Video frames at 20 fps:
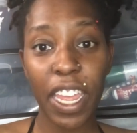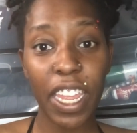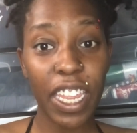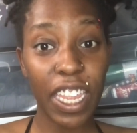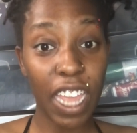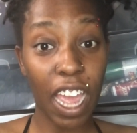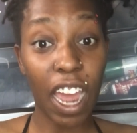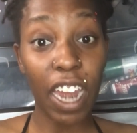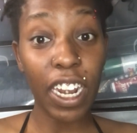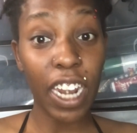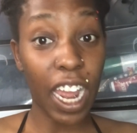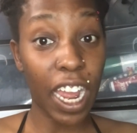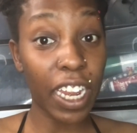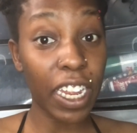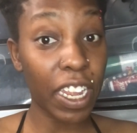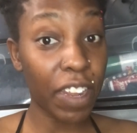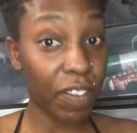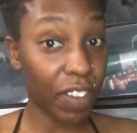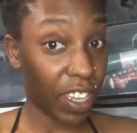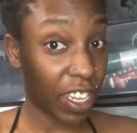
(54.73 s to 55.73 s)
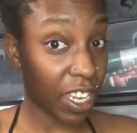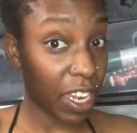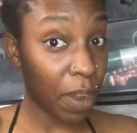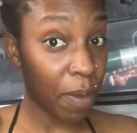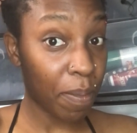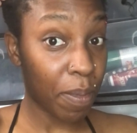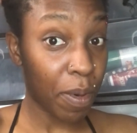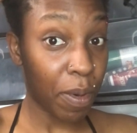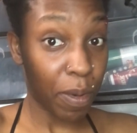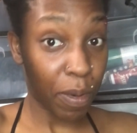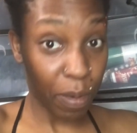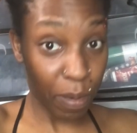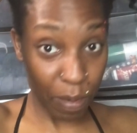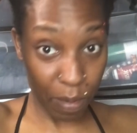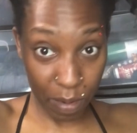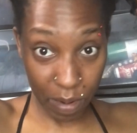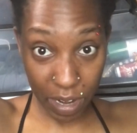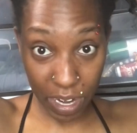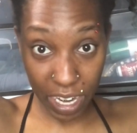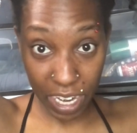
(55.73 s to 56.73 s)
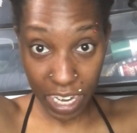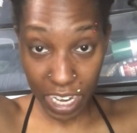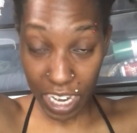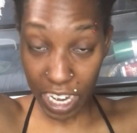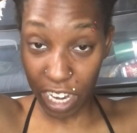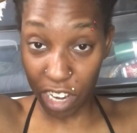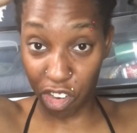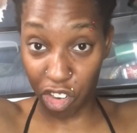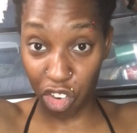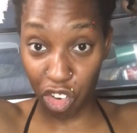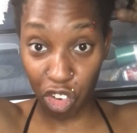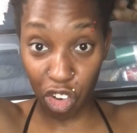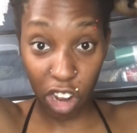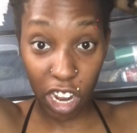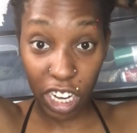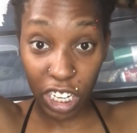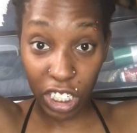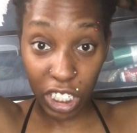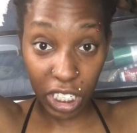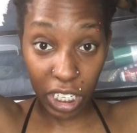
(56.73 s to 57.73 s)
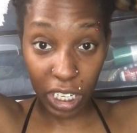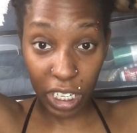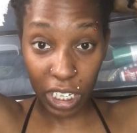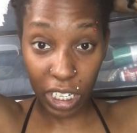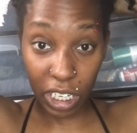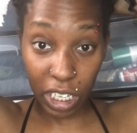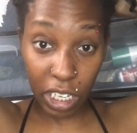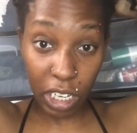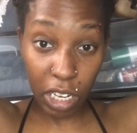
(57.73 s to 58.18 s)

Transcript: y'all not giving simple instructions,